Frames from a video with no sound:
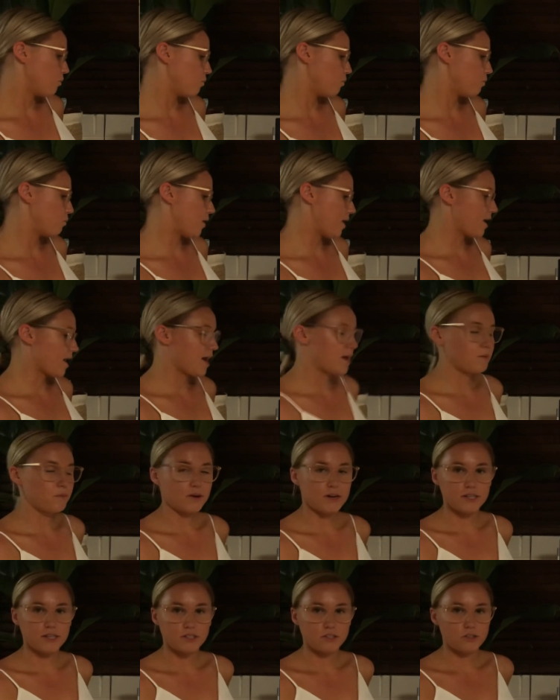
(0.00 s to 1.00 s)
when I
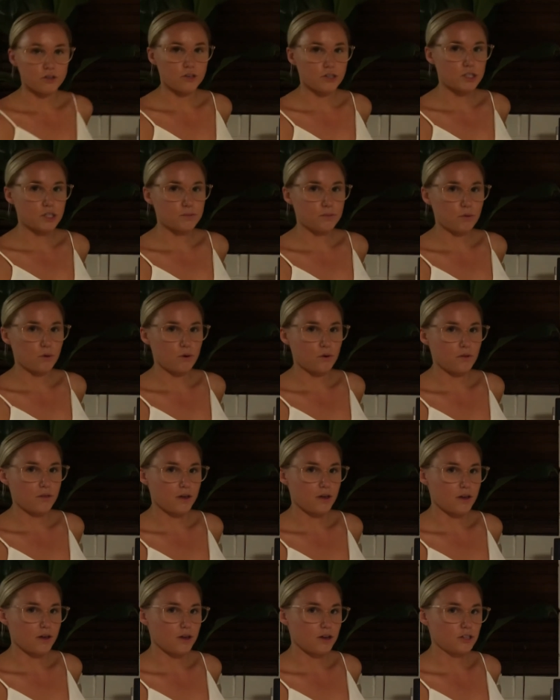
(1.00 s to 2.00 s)
wanted to explore
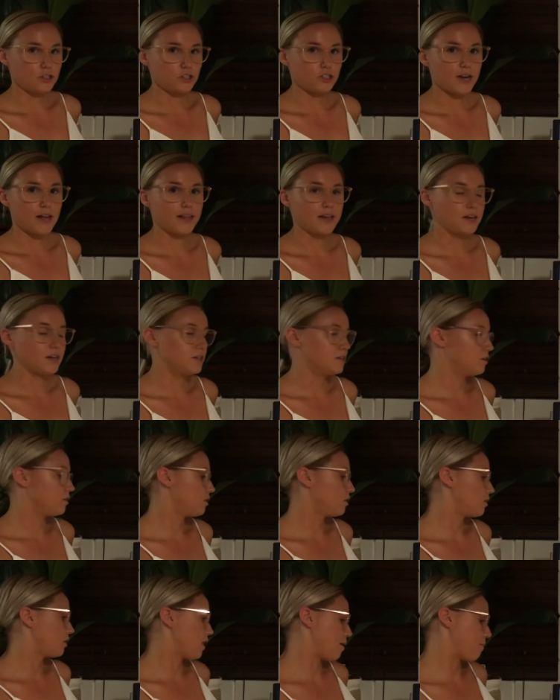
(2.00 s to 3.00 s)
the Australian
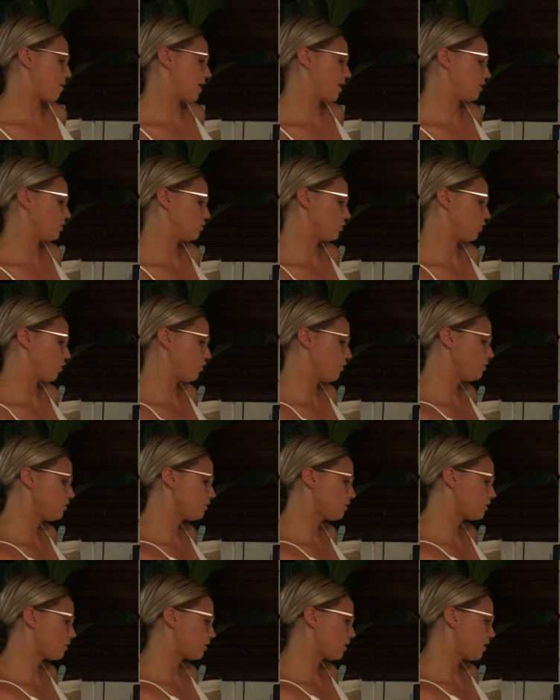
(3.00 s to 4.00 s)
climatic
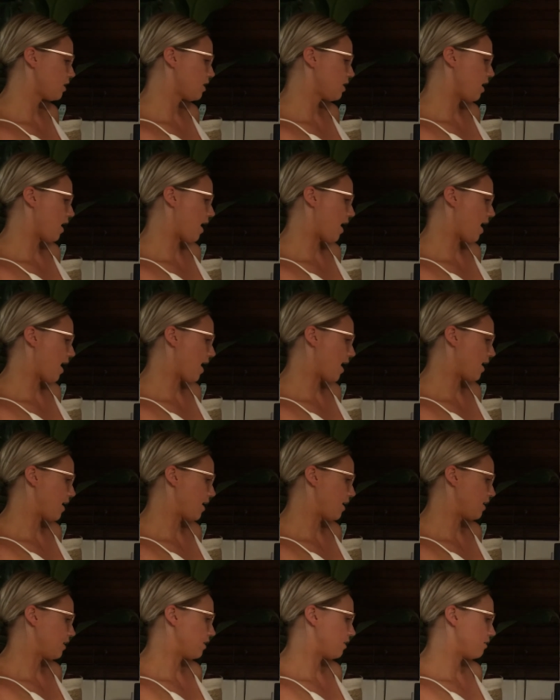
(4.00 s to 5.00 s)
zones,
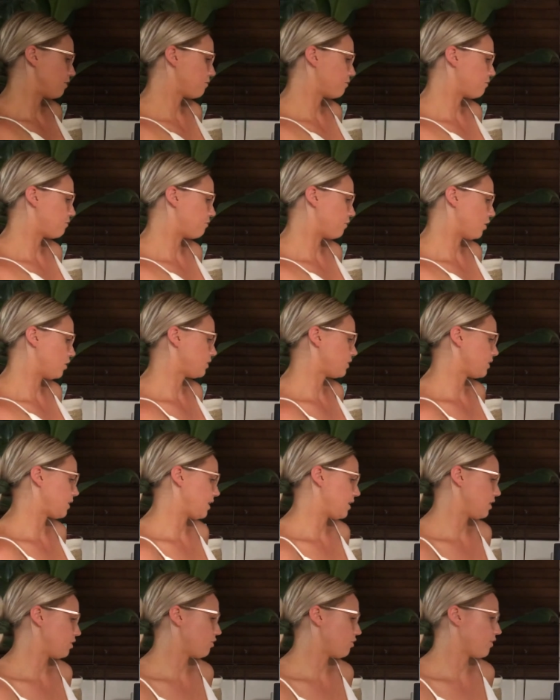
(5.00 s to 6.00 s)
I
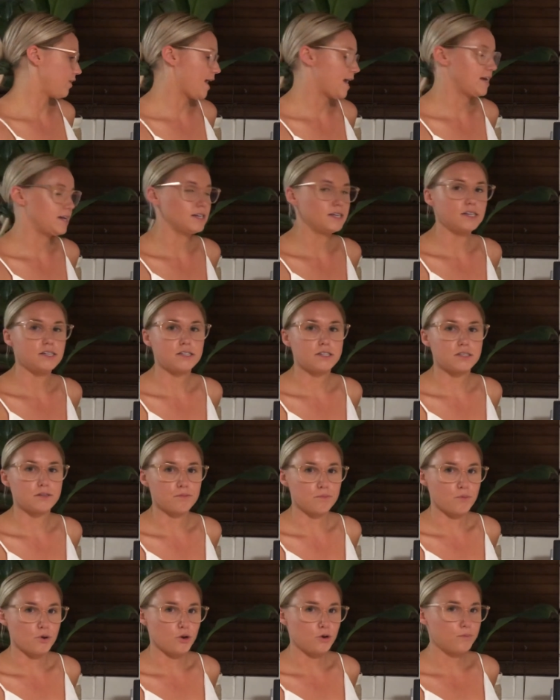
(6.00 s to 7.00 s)
firstly created
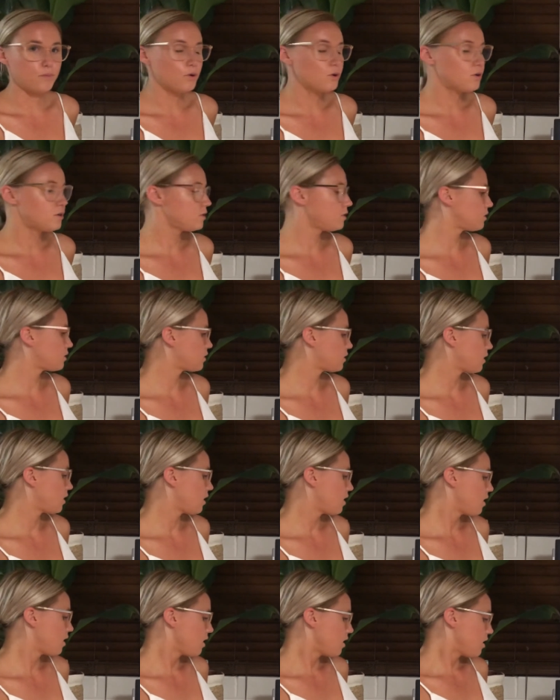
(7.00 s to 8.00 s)
some mood boards.
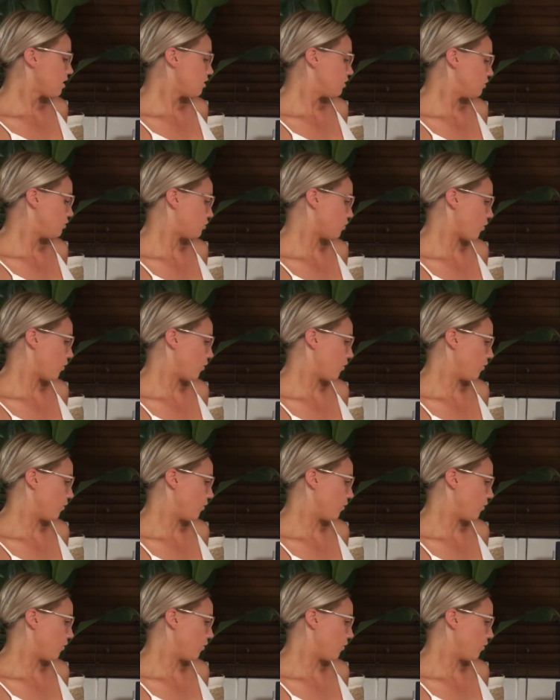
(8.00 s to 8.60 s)
So